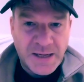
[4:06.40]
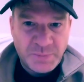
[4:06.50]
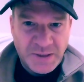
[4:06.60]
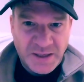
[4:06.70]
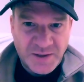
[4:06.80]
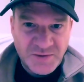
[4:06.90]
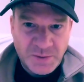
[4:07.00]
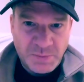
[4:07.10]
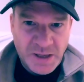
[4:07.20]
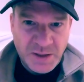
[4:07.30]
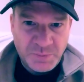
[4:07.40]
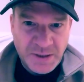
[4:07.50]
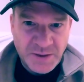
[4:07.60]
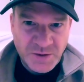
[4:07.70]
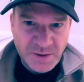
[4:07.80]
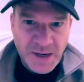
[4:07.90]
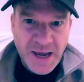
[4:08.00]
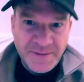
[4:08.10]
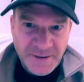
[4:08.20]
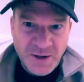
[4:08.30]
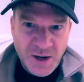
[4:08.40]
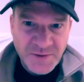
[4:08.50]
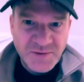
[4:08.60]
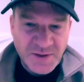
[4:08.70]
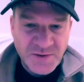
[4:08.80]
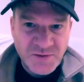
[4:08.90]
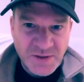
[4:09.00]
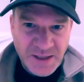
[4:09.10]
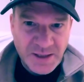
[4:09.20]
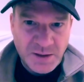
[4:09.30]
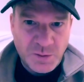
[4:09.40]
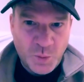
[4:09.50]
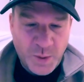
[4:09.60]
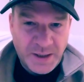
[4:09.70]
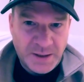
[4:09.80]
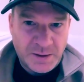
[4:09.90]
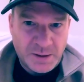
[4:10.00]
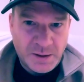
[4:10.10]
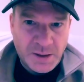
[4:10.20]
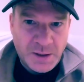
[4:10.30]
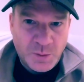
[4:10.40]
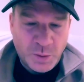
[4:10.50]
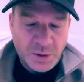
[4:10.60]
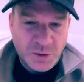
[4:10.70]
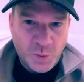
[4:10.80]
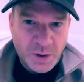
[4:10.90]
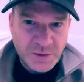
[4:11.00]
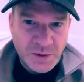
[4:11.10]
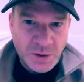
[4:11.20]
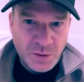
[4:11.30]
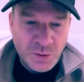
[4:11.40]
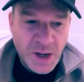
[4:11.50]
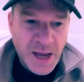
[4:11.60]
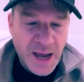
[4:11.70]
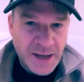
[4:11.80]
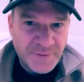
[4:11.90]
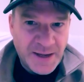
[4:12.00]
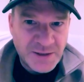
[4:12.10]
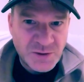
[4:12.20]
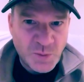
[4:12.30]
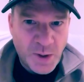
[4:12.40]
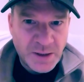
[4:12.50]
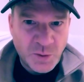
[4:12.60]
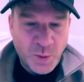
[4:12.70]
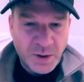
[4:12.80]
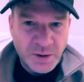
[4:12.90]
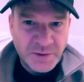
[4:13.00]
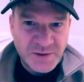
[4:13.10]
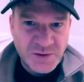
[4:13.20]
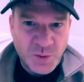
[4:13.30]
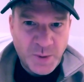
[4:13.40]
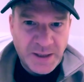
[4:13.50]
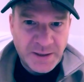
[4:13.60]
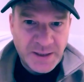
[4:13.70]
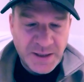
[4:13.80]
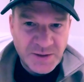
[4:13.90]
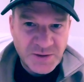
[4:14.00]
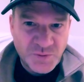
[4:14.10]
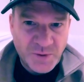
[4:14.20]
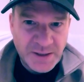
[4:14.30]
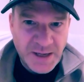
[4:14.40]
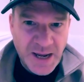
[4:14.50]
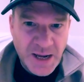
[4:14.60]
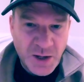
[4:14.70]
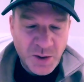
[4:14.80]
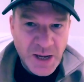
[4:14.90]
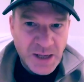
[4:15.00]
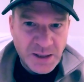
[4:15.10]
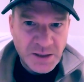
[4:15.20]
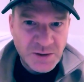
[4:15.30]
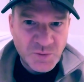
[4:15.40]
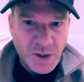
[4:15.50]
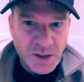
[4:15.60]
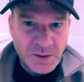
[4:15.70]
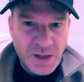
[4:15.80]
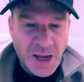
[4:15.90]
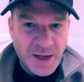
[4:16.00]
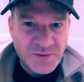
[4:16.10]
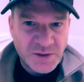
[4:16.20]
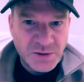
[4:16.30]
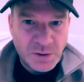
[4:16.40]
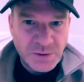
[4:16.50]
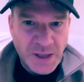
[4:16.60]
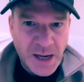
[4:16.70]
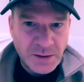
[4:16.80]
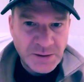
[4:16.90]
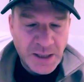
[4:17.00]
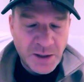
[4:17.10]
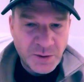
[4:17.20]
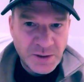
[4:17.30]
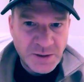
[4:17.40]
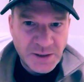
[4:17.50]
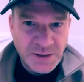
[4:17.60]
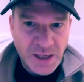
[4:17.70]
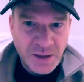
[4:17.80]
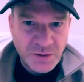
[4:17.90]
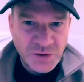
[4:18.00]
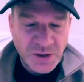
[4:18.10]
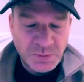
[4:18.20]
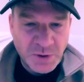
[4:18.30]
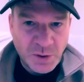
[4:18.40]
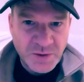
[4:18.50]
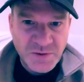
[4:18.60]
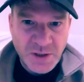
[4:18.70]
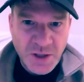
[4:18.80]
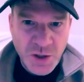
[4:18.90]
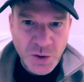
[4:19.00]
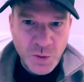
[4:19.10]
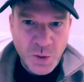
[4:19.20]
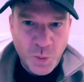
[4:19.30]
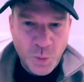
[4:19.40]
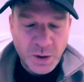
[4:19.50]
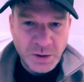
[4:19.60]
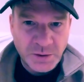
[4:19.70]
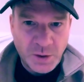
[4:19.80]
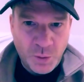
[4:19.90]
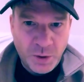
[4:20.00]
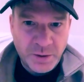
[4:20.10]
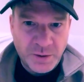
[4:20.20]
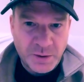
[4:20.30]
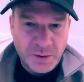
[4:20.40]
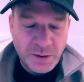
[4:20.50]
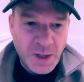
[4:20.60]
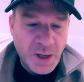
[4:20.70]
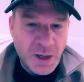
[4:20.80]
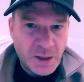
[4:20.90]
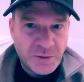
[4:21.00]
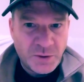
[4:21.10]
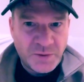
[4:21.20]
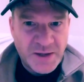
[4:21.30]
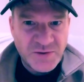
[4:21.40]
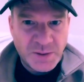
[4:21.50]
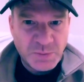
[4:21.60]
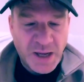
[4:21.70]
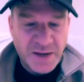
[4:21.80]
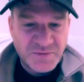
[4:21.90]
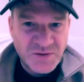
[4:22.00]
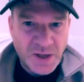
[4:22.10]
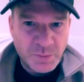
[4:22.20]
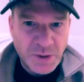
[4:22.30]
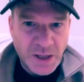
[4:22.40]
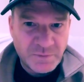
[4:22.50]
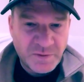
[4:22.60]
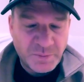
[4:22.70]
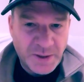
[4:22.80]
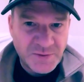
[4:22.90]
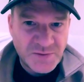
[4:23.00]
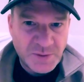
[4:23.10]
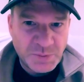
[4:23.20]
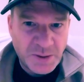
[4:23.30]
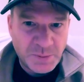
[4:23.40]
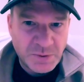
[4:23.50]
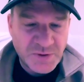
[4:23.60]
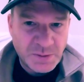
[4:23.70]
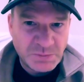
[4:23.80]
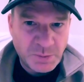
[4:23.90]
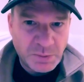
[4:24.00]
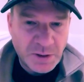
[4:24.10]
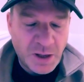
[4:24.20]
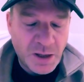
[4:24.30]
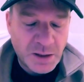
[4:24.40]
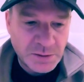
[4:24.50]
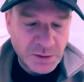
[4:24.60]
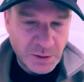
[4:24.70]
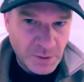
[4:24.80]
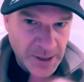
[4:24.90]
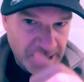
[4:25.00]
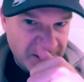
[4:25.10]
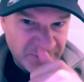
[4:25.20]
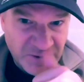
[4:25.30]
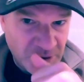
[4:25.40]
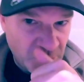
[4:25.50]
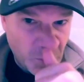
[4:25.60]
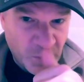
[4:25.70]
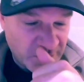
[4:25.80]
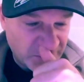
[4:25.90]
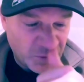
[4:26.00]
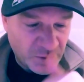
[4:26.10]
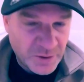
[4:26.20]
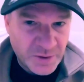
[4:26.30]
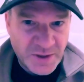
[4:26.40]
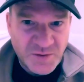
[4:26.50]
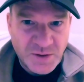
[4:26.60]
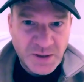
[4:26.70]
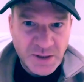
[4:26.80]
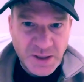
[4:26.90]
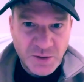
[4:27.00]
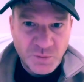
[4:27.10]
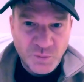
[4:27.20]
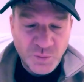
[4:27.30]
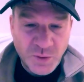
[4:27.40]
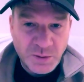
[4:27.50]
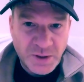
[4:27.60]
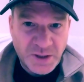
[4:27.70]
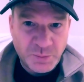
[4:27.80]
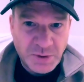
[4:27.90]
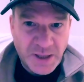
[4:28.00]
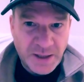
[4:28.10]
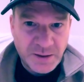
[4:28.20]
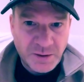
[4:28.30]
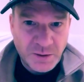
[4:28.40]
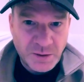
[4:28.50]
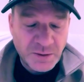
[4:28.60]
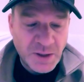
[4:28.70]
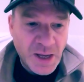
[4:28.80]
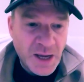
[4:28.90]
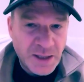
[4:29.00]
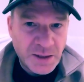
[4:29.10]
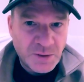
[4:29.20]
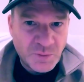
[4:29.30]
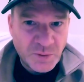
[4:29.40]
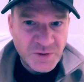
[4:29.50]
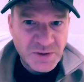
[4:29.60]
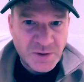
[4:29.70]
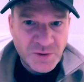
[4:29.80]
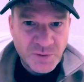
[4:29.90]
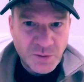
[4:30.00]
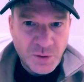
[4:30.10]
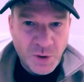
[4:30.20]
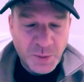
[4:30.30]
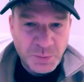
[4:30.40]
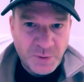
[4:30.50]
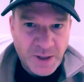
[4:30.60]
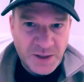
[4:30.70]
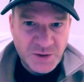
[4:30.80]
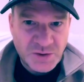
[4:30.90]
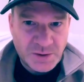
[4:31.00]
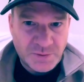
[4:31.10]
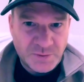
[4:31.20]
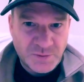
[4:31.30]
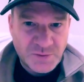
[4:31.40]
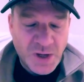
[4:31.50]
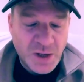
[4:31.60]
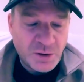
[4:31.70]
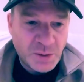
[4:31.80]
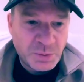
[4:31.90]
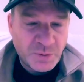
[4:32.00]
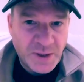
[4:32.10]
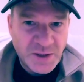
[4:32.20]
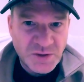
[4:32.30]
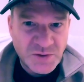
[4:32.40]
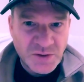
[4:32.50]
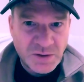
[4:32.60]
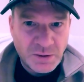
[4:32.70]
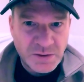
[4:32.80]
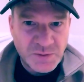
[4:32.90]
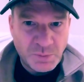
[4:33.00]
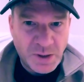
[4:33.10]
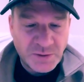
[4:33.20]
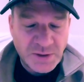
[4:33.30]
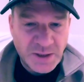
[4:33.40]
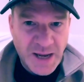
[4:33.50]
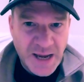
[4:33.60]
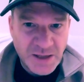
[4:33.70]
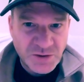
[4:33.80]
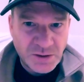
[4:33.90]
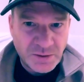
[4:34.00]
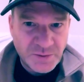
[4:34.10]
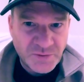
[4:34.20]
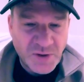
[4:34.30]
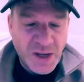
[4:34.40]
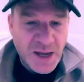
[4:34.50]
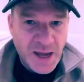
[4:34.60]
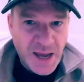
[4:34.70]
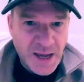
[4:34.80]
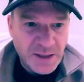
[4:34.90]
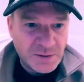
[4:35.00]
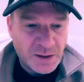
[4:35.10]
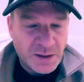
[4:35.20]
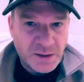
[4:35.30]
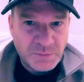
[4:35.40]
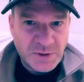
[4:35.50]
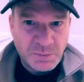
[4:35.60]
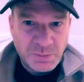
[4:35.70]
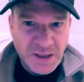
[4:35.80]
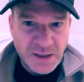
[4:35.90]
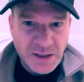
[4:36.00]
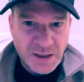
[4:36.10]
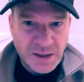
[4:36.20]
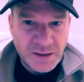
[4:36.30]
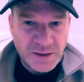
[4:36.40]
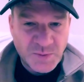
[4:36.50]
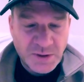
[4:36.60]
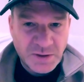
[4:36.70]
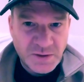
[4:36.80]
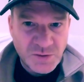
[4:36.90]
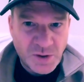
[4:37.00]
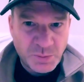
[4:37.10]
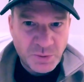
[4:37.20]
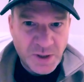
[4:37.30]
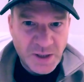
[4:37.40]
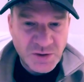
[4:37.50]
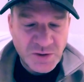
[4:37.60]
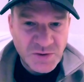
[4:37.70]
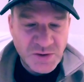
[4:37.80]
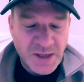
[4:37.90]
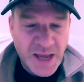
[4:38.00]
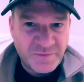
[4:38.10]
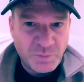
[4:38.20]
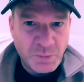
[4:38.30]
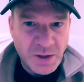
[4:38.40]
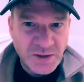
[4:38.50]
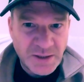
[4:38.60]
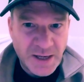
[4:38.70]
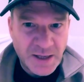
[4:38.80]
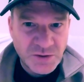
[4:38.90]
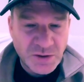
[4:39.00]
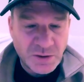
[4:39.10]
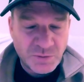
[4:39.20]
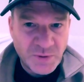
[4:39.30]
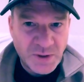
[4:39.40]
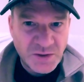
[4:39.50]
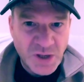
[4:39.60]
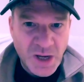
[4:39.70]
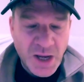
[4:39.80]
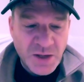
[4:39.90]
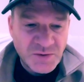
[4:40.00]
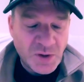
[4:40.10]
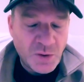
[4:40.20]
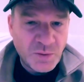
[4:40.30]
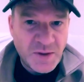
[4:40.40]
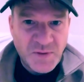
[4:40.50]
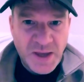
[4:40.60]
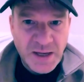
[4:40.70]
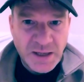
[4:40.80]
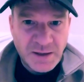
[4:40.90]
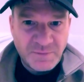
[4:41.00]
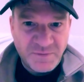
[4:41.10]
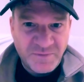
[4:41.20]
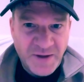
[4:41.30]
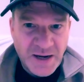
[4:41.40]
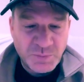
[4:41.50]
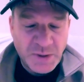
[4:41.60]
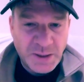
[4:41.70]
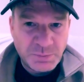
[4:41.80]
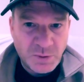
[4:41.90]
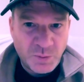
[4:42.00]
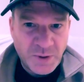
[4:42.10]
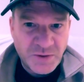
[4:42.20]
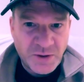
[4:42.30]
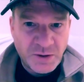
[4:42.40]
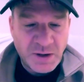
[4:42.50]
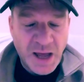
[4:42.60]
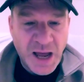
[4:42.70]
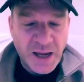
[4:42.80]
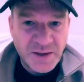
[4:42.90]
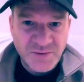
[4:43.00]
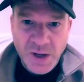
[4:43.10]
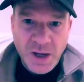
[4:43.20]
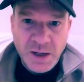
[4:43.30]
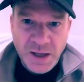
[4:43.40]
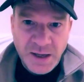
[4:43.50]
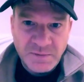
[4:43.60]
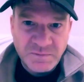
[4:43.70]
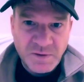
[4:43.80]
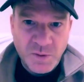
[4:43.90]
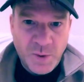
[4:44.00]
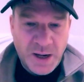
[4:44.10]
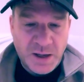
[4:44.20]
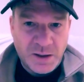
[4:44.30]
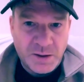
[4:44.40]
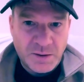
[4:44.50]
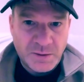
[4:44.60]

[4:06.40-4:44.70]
Because in my opinion, the Nazis did win World War II, and that's why the world is the way it is right now. It is run as a totalitarian dictatorship known as the New World Order, although they seem to have sub-governments that people seem to belong to. The New World Order is indeed ruling planet Earth, and it rules it through corporations. Corporations are known as multinationals, and the media is one of these corporations, and they have multinational reach so that they can infect people with their lies everywhere.